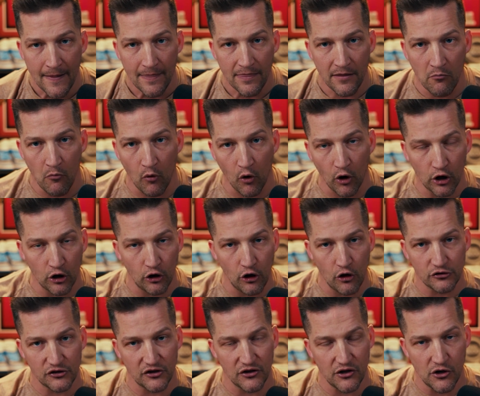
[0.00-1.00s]
The more
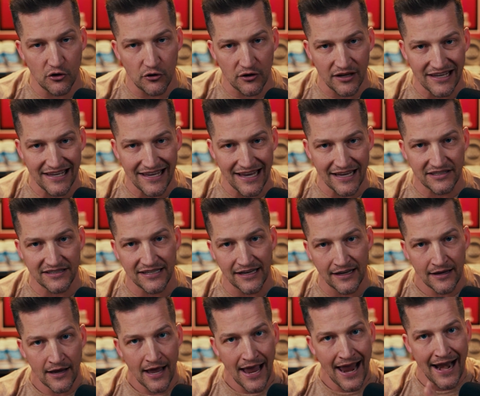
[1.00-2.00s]
closely you can get to